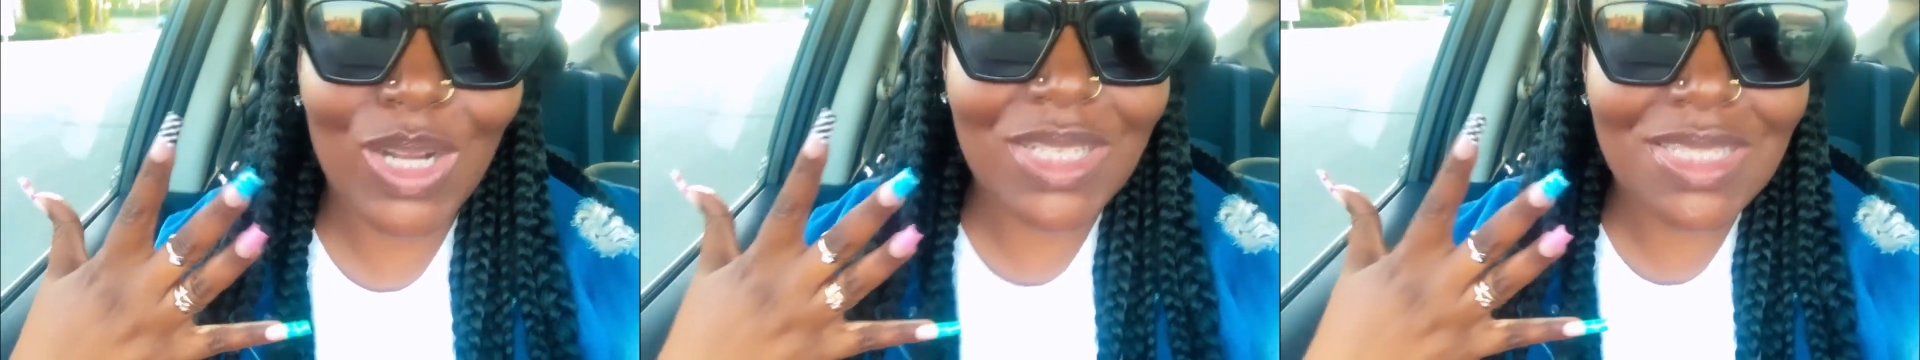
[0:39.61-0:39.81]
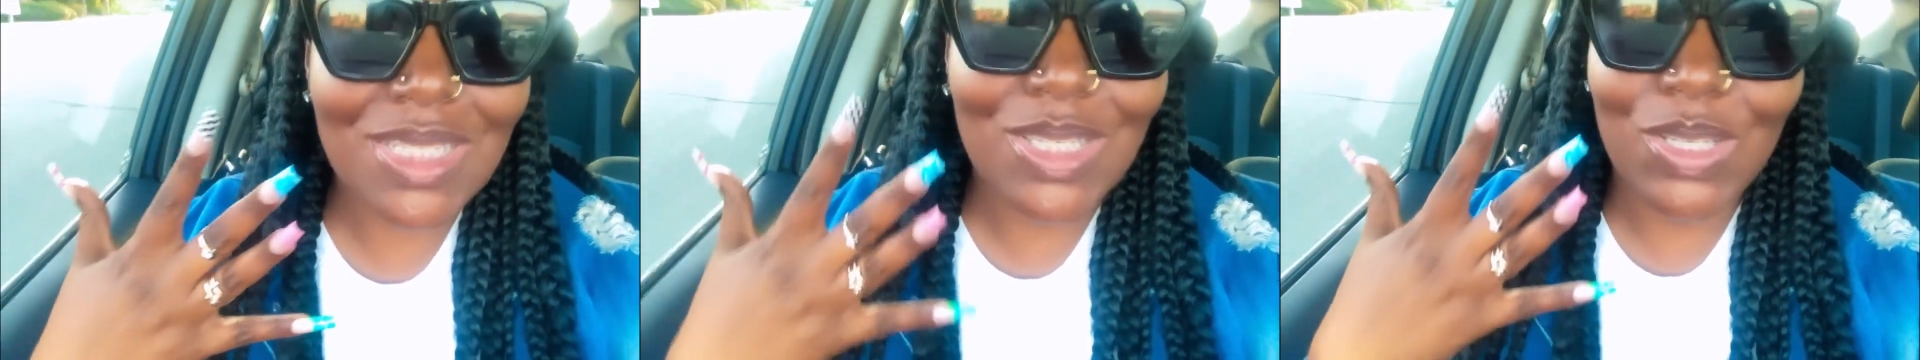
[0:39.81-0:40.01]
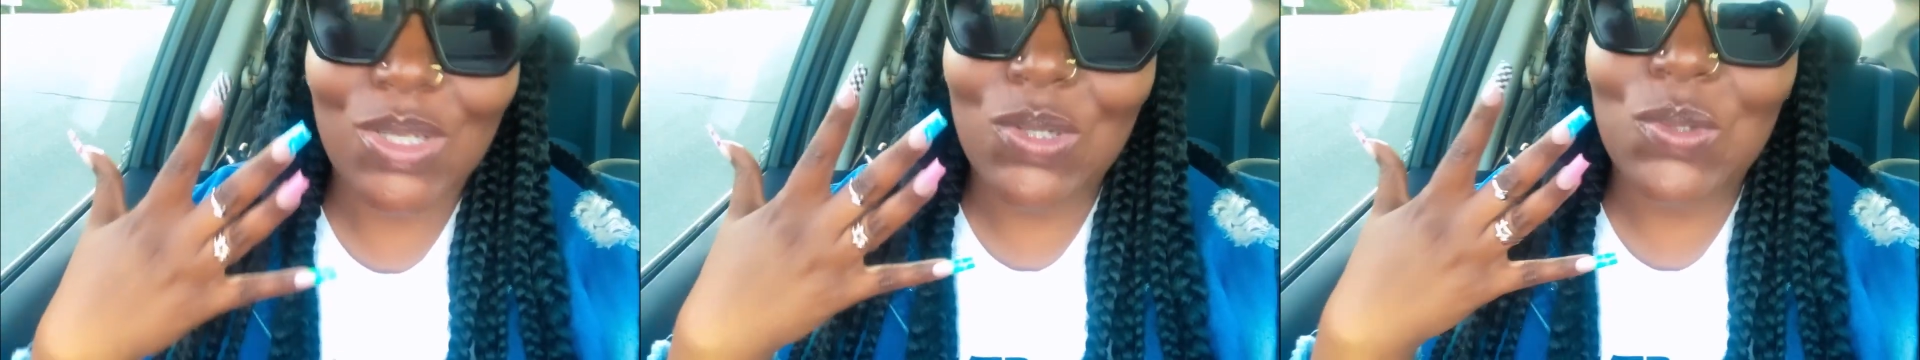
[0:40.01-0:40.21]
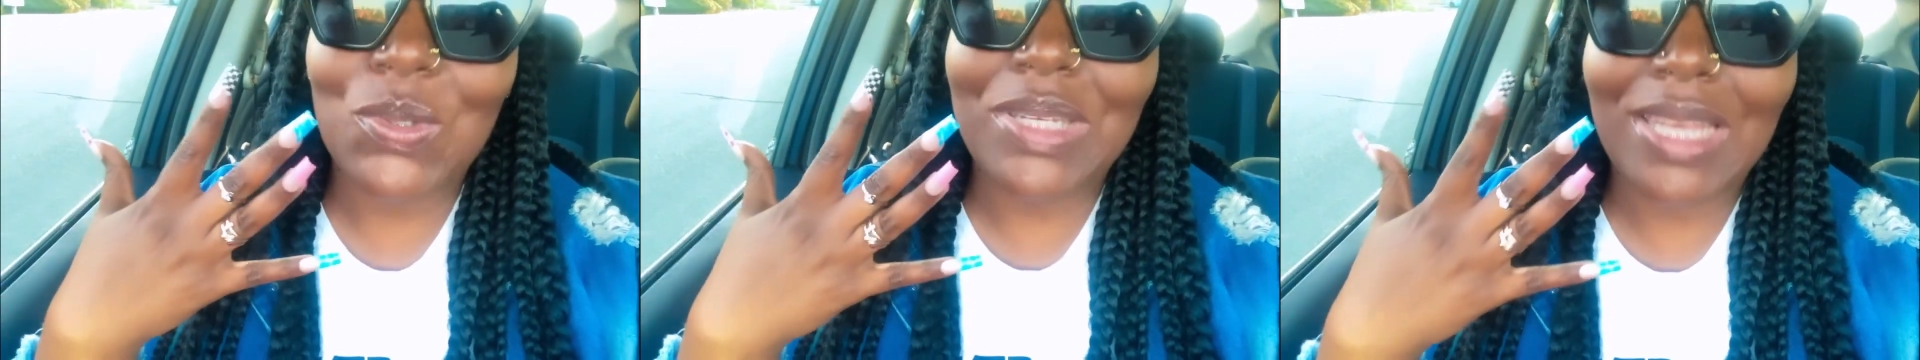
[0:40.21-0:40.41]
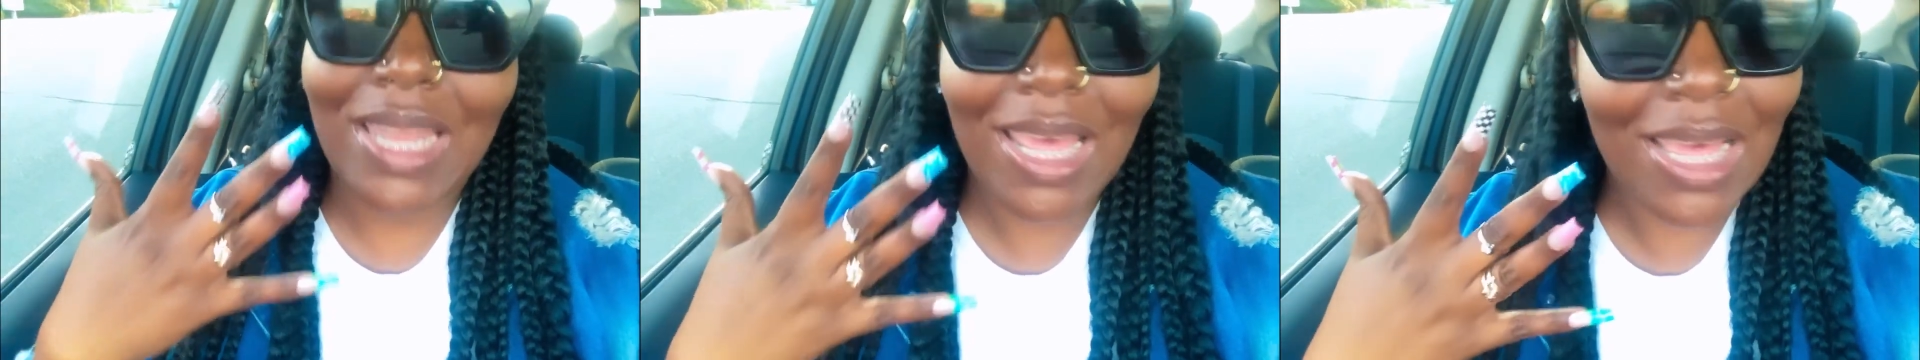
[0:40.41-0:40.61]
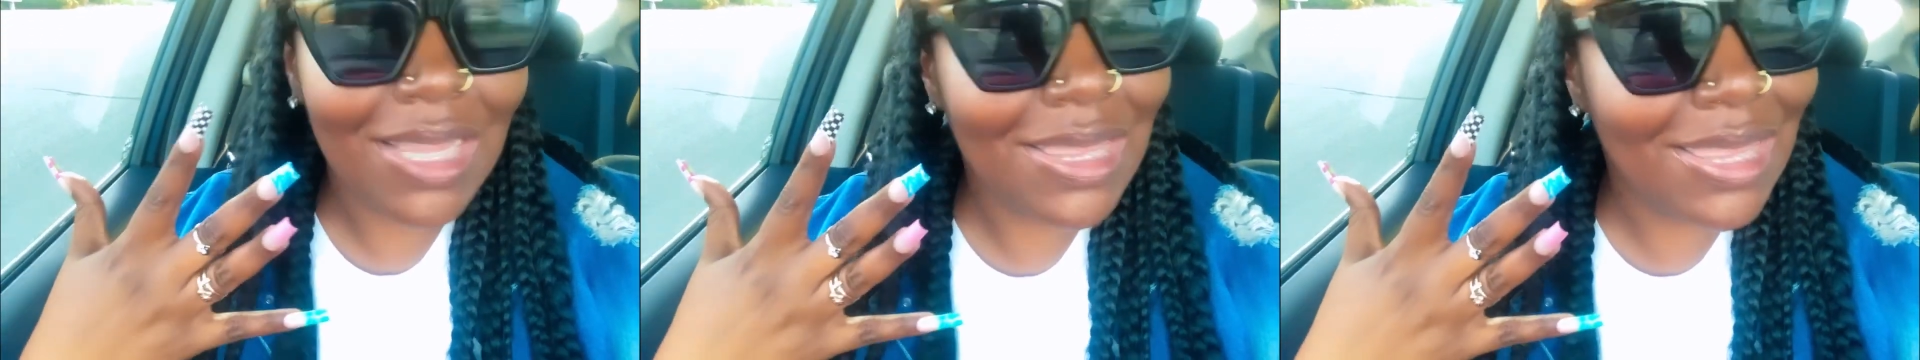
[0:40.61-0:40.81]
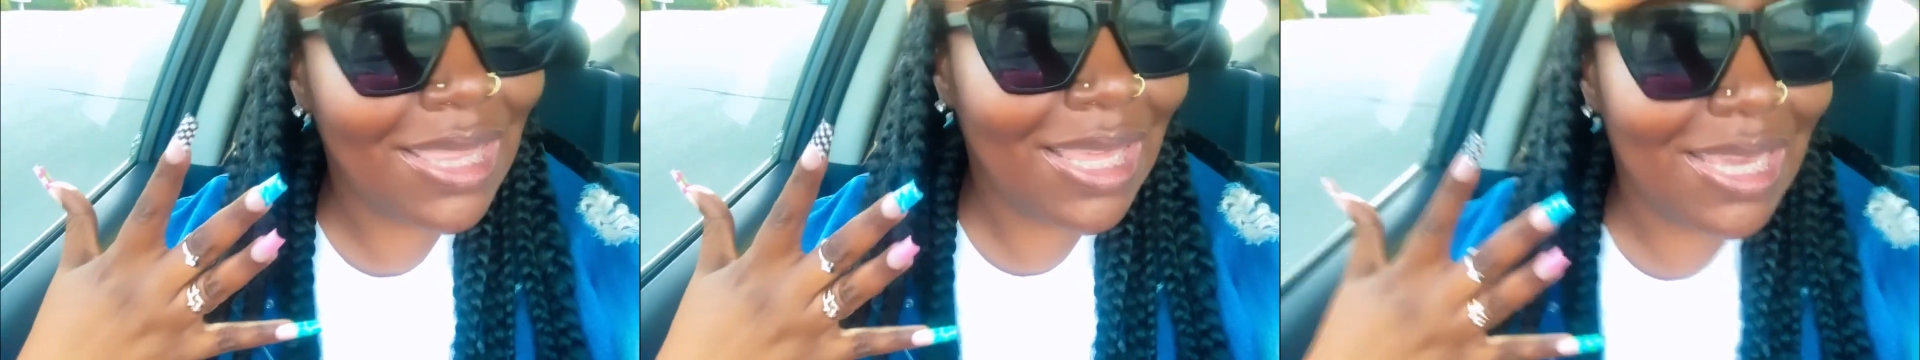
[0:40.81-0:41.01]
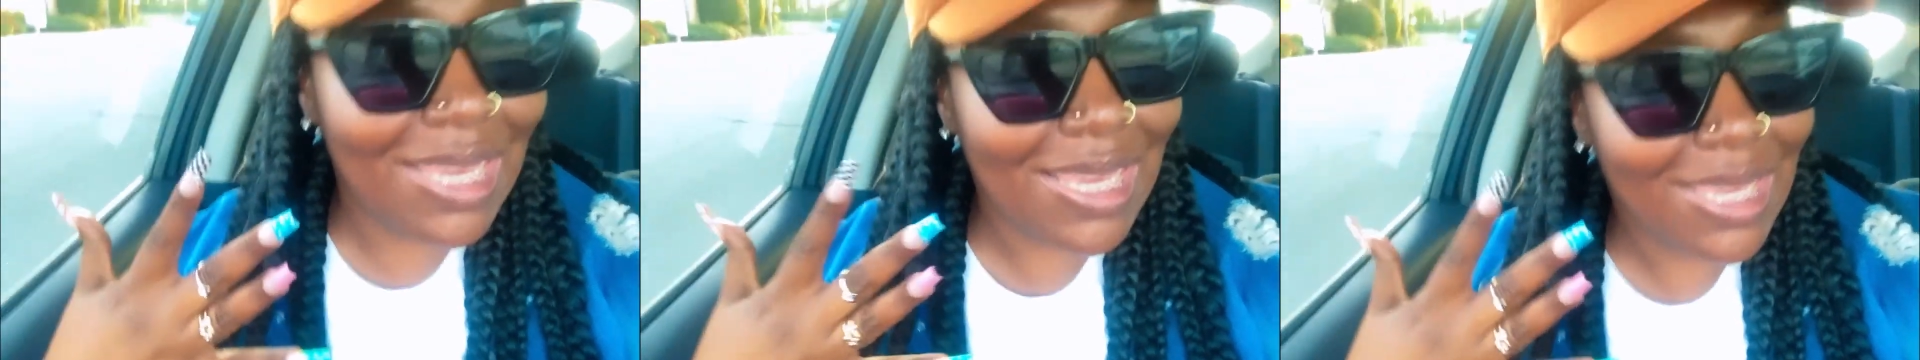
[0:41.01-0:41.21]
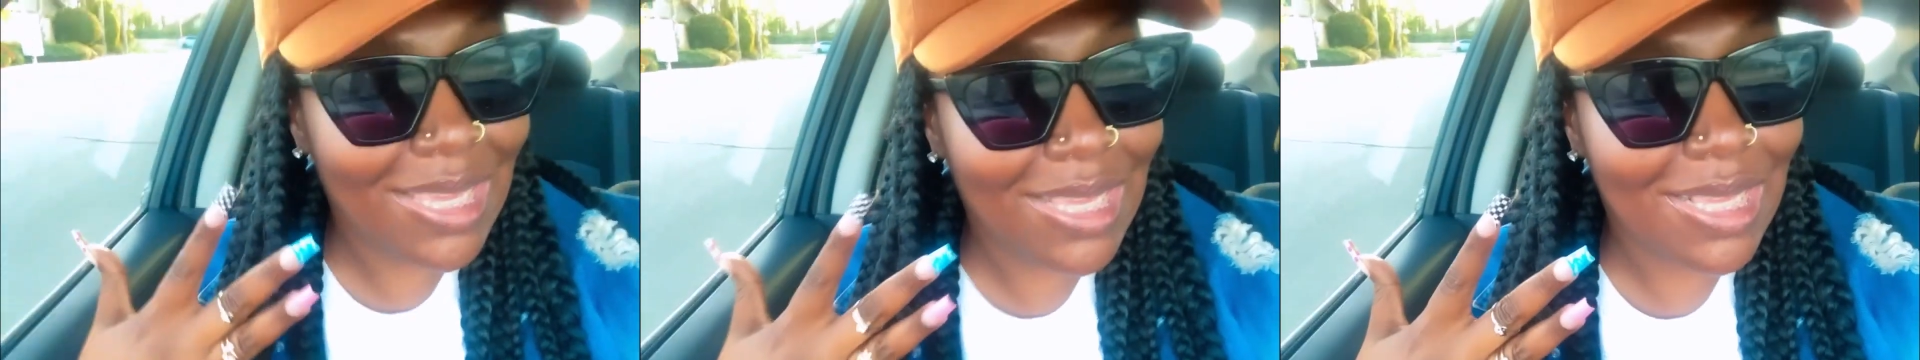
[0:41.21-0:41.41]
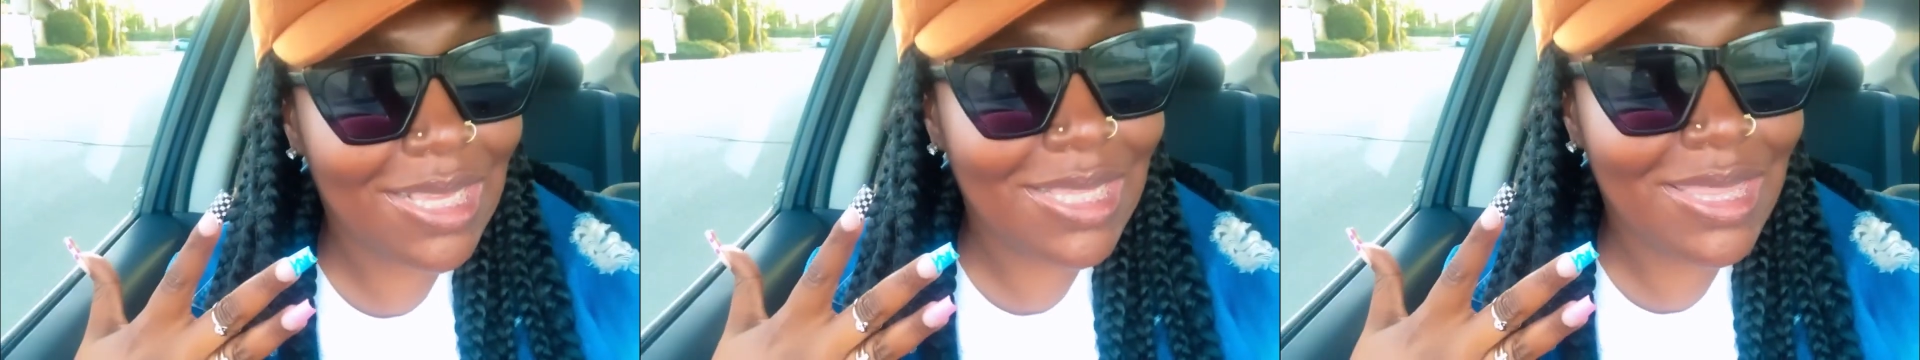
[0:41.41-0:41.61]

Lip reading: still nailing.